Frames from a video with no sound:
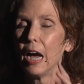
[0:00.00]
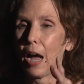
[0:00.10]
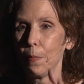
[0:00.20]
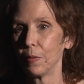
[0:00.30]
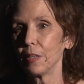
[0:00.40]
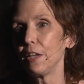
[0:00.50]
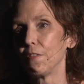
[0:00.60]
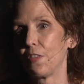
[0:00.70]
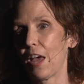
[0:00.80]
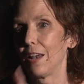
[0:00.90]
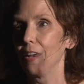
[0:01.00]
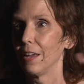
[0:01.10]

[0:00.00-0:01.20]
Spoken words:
I believed that